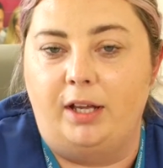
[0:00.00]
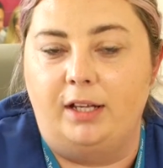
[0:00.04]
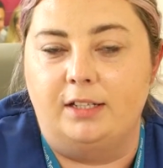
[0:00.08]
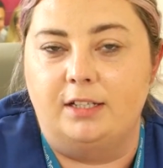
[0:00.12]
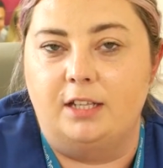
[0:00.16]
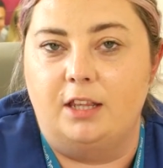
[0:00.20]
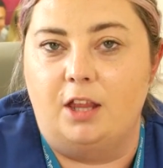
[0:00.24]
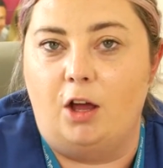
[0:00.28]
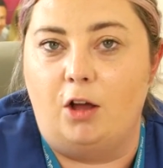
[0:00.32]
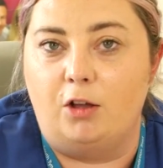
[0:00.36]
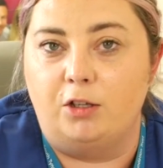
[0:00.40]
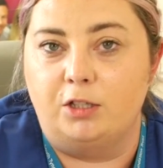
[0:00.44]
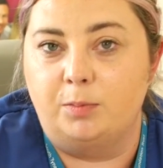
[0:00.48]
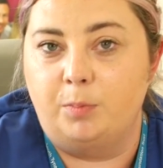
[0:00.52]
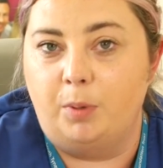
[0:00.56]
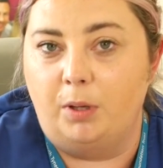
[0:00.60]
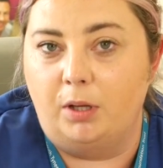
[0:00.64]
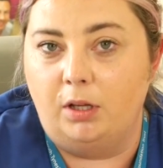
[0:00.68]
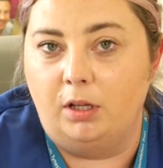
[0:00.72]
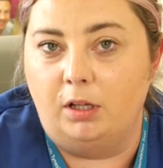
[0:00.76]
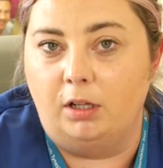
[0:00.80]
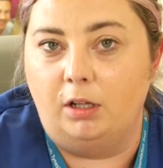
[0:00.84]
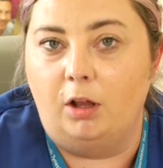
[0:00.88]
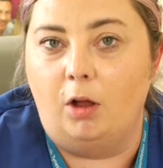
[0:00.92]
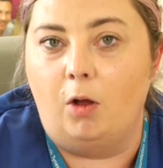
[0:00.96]
bring to the
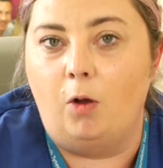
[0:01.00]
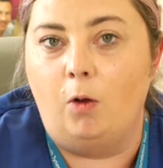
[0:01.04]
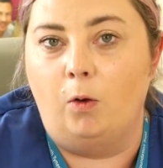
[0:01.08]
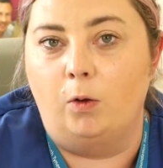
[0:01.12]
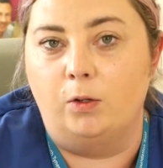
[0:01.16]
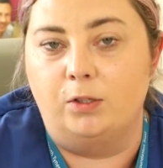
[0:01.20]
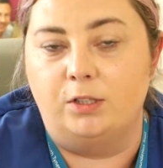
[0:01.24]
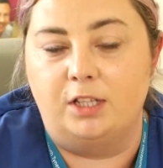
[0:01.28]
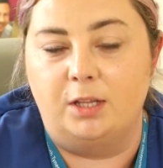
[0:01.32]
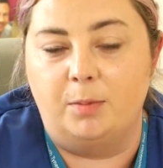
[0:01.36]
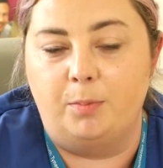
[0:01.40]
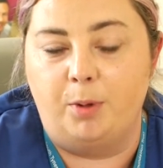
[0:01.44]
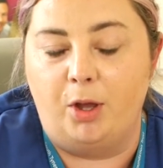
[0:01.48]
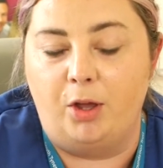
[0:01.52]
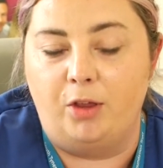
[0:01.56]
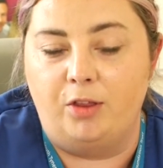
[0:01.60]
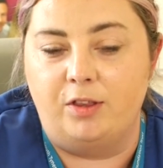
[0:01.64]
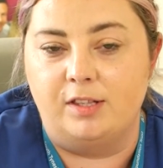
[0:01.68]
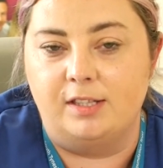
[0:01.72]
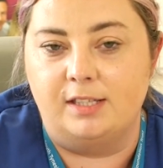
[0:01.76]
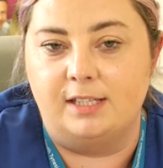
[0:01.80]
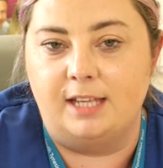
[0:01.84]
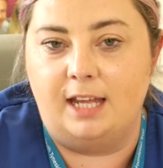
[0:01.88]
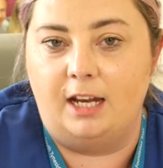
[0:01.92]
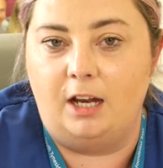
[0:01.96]
hospital or to the
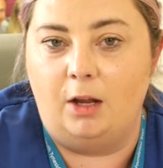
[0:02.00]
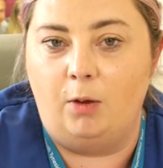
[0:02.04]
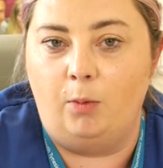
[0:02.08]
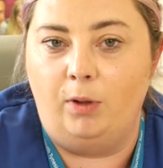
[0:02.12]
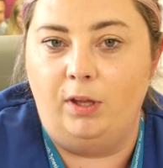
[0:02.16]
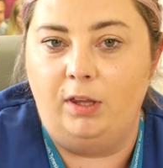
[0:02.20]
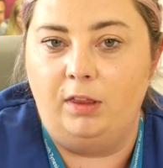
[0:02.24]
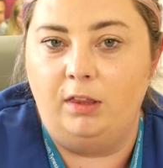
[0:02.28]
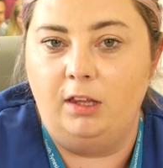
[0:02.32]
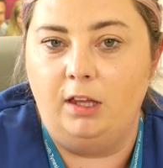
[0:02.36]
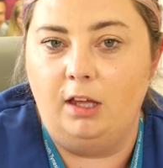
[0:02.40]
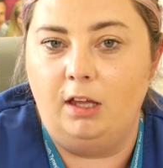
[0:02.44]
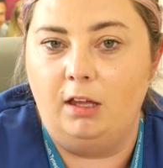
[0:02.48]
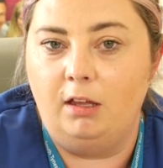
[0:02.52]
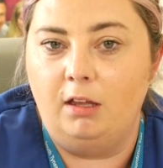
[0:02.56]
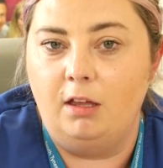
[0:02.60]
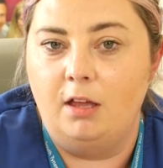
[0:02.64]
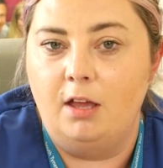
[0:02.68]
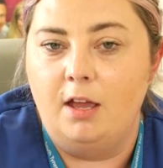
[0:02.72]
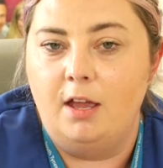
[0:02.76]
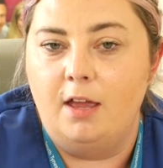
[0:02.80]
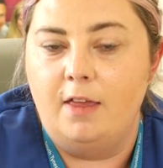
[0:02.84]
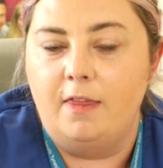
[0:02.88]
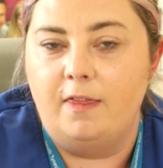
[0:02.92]
birthing centre with you.